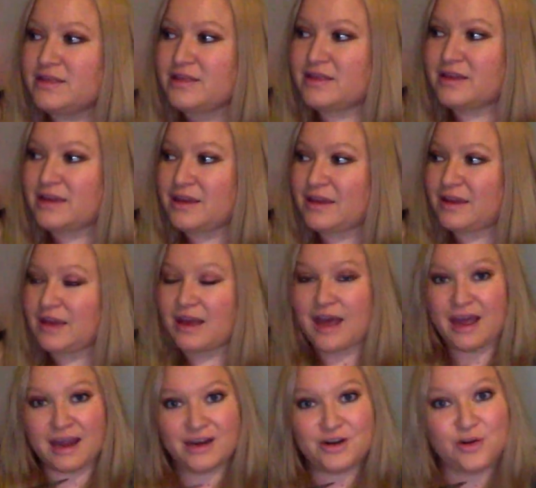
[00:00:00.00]
the
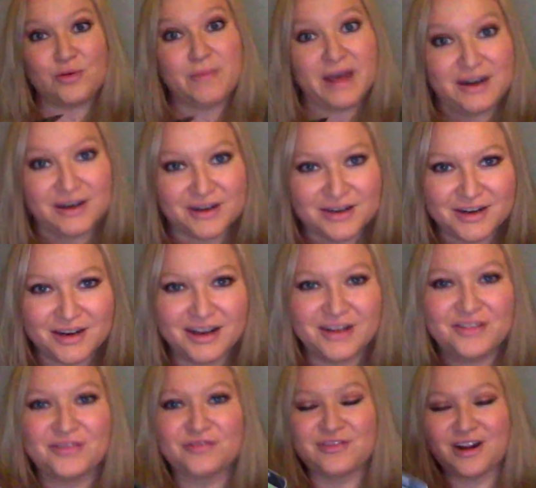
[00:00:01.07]
I know better
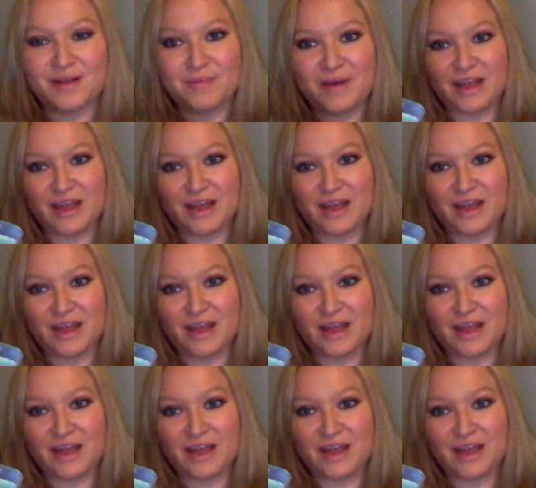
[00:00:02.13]
from